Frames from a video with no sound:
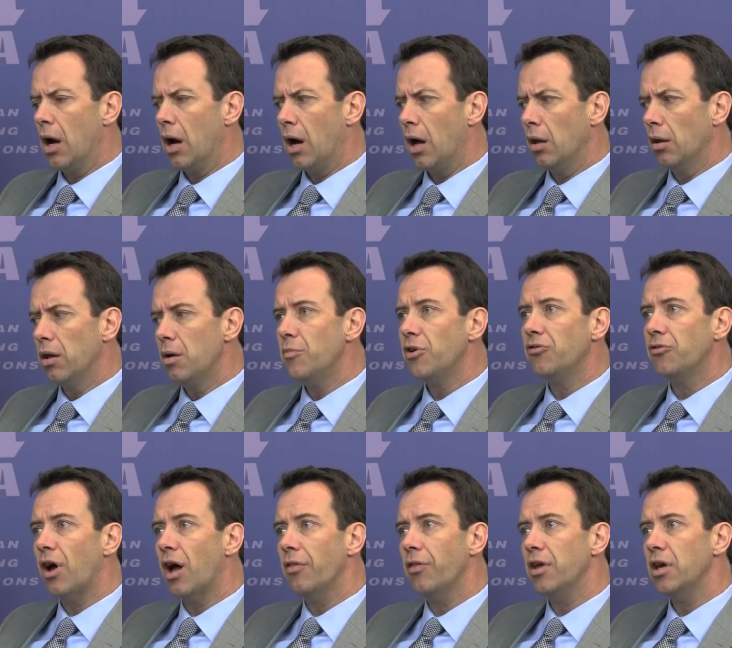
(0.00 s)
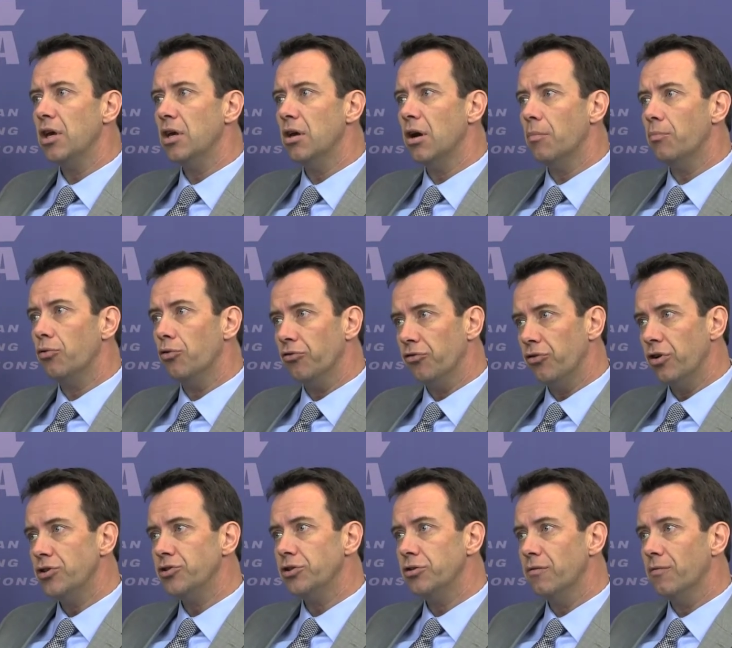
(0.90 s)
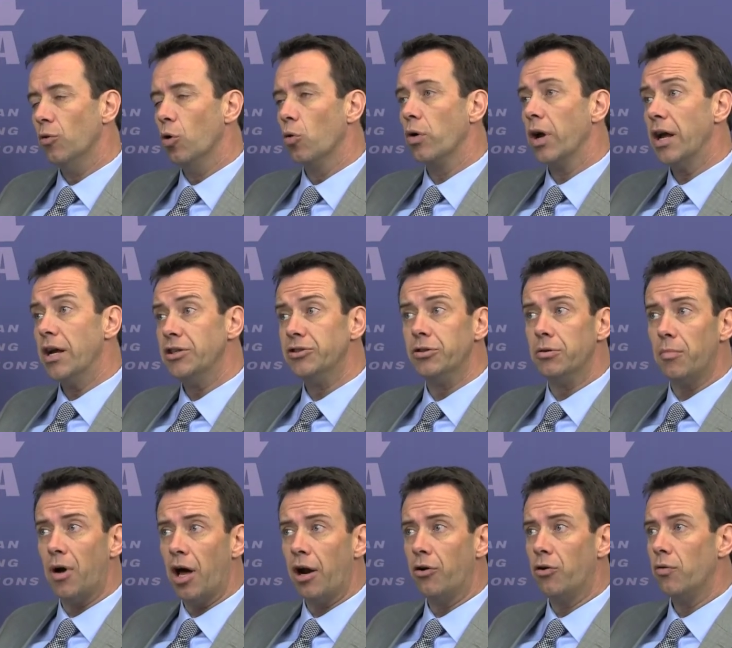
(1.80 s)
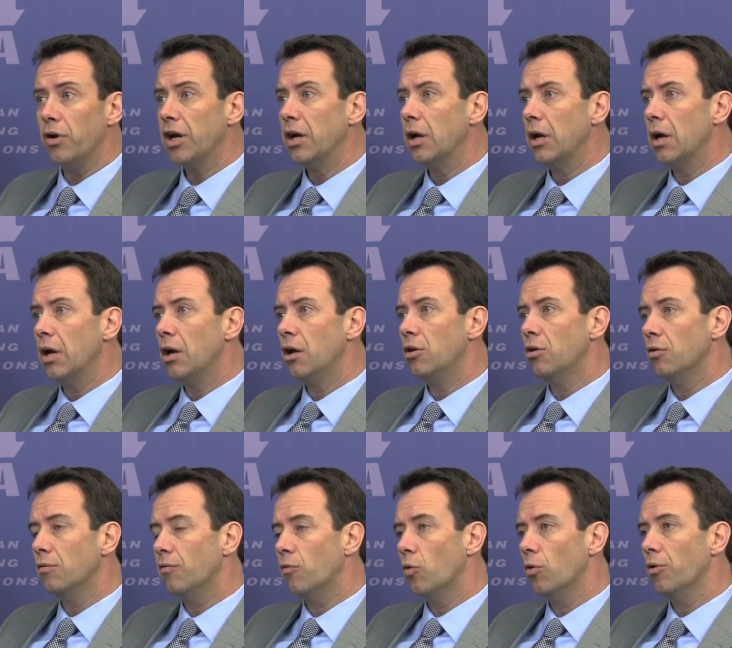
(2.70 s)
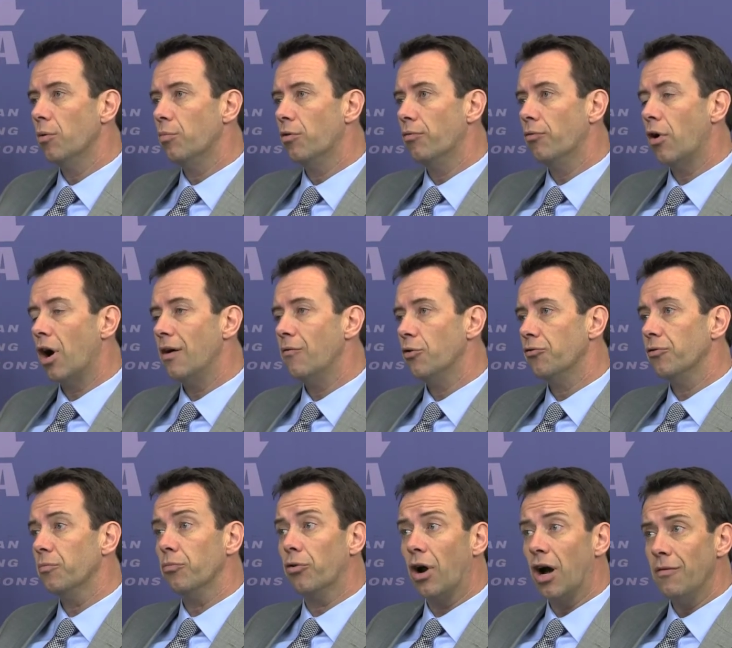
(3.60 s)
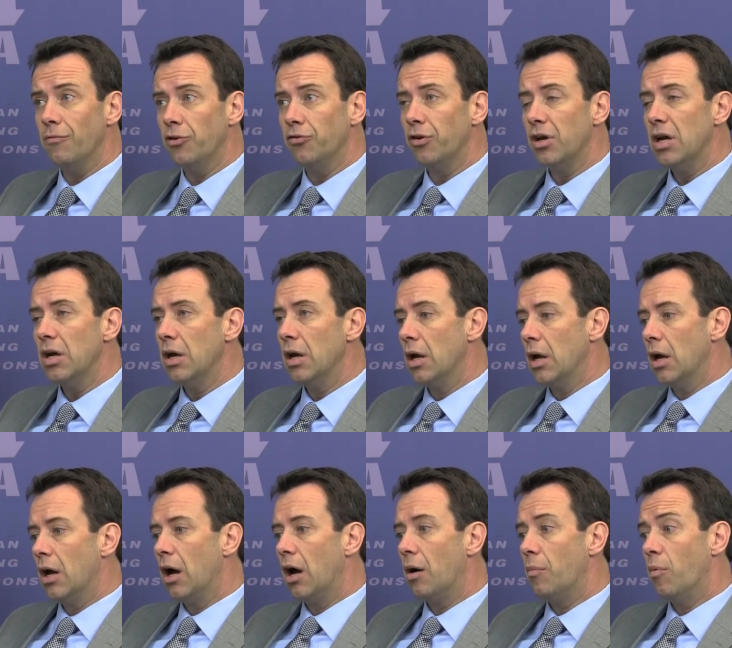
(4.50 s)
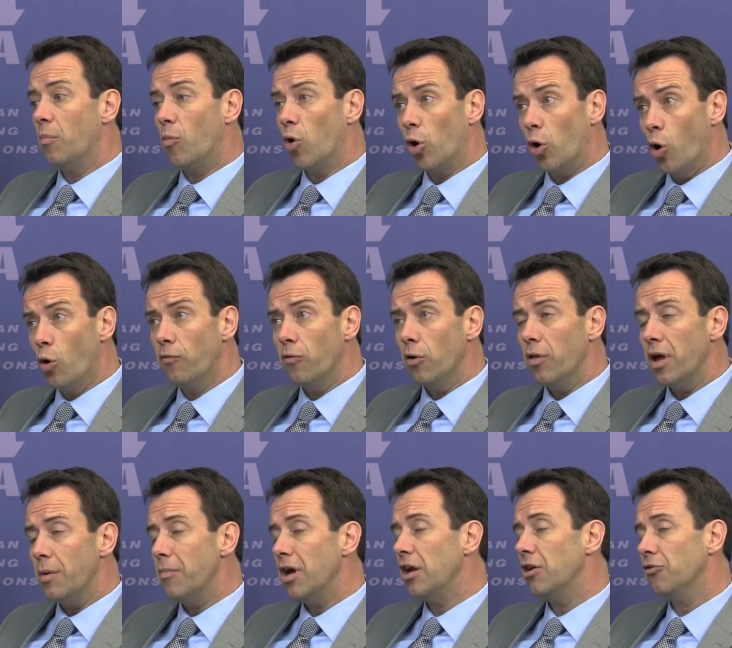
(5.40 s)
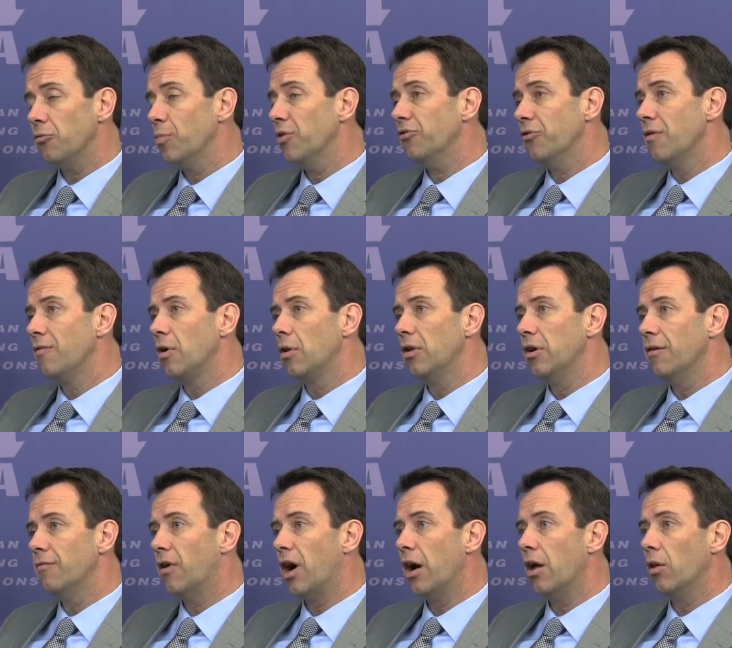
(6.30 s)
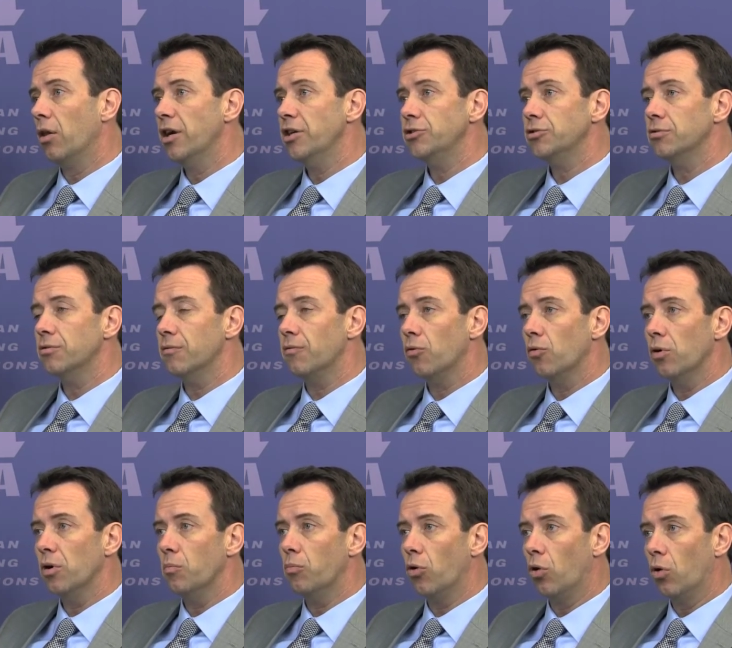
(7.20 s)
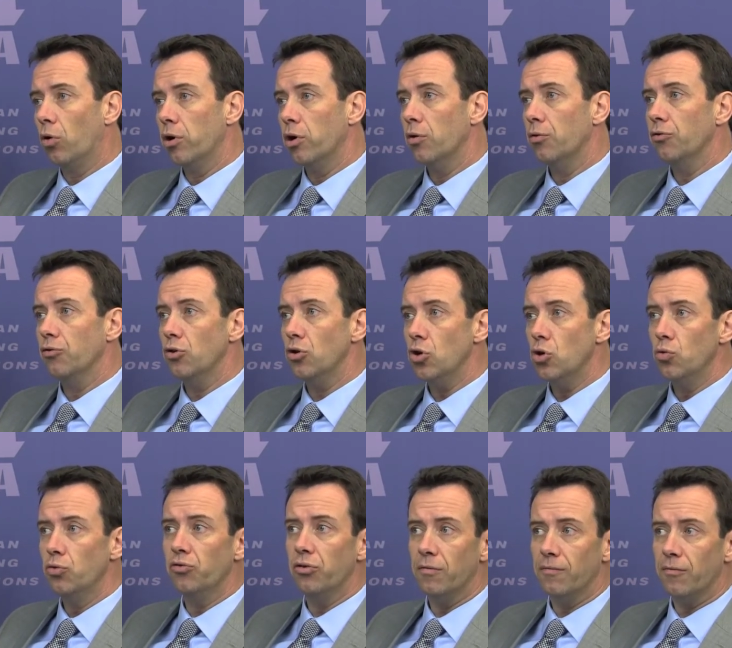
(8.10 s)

uh, limits on the uh, precision of location monitoring to afford the driver some privacy. Uh, but moreover, they made it specifically a violation for an employer to use